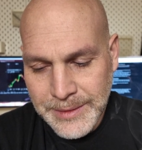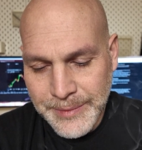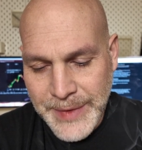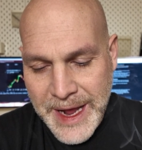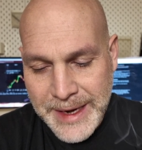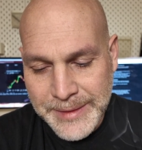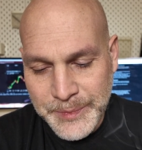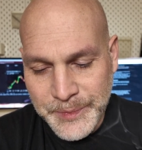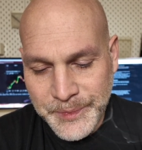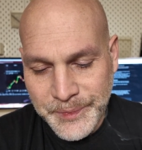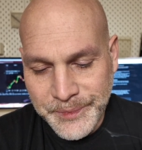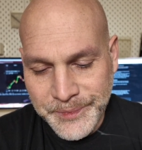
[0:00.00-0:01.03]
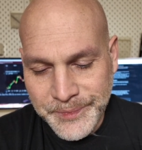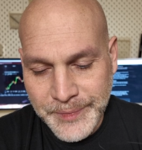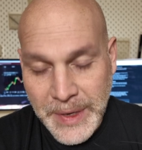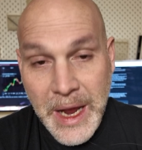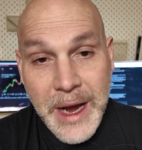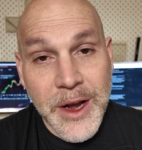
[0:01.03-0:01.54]
Man,
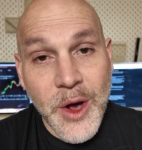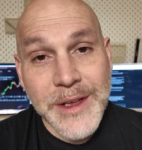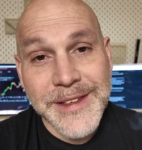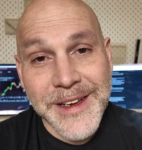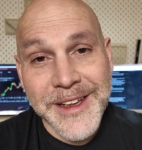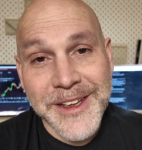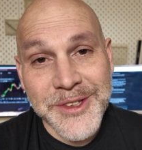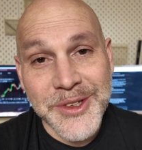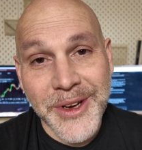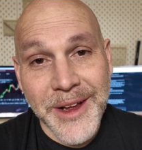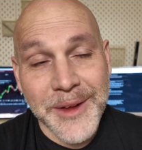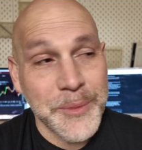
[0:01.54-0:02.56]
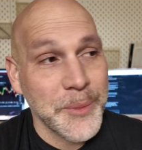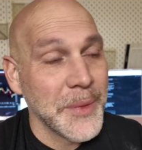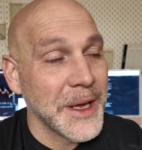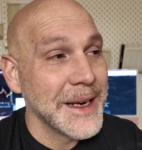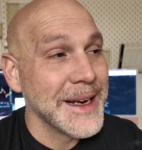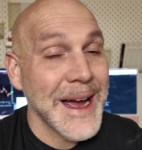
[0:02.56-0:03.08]
I know I said it yesterday,
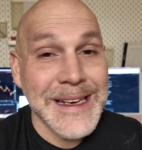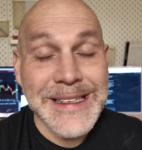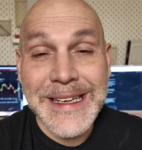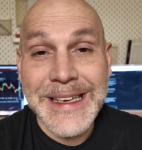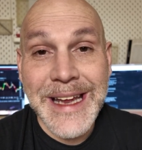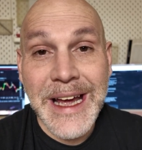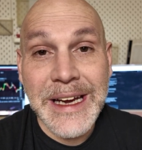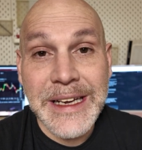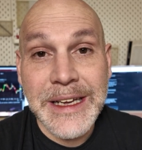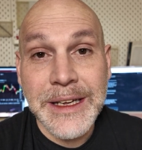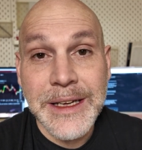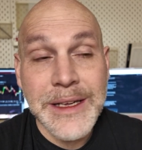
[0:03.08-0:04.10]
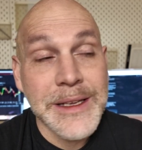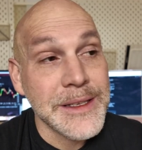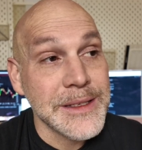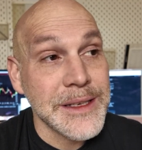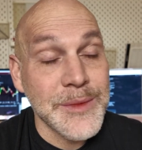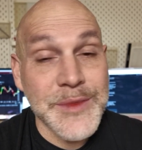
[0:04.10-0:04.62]
but 1990
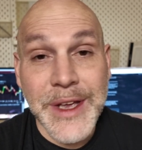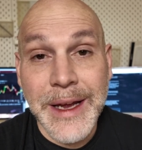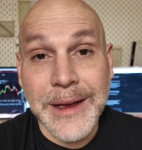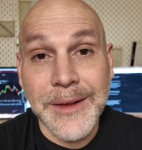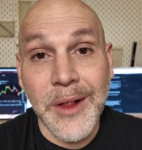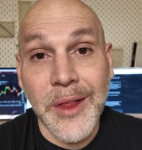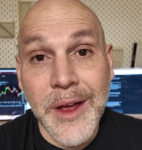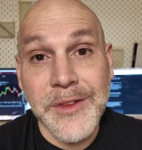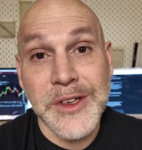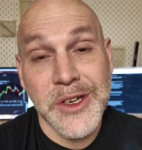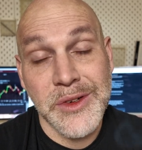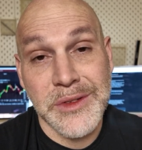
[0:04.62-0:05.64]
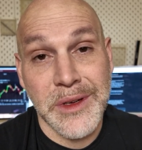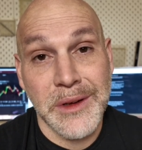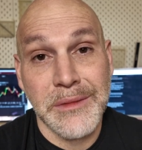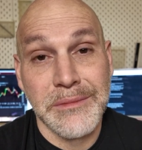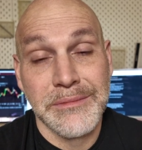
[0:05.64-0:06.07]
seems like 11 years ago.